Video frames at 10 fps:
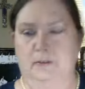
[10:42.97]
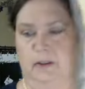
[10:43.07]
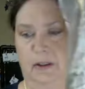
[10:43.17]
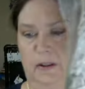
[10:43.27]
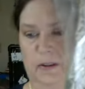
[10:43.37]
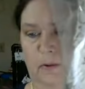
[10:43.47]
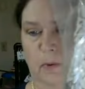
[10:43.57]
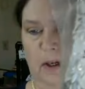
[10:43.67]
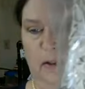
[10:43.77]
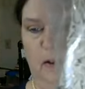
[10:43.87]
It is a
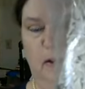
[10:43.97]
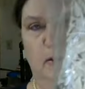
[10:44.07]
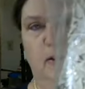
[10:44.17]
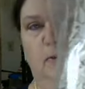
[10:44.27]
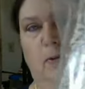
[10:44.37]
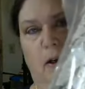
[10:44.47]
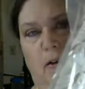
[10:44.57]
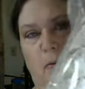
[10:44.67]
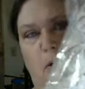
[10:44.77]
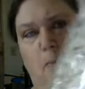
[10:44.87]
white,
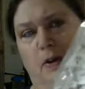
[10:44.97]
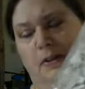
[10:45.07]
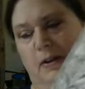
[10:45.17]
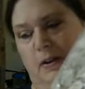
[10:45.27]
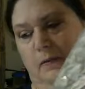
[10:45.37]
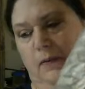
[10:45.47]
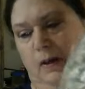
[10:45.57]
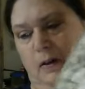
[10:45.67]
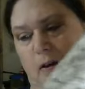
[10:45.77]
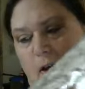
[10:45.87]
or a pretty
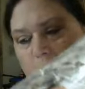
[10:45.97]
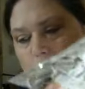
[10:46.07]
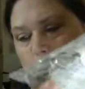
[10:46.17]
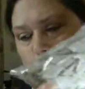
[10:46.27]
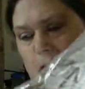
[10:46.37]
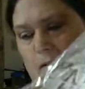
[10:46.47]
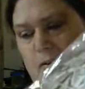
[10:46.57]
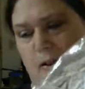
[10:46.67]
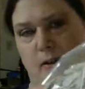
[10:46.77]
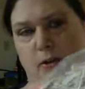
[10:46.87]
significant white
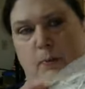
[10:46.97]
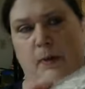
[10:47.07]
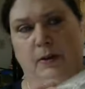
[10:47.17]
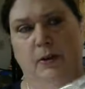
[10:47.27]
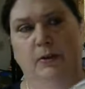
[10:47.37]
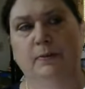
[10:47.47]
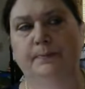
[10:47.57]
sage bundle.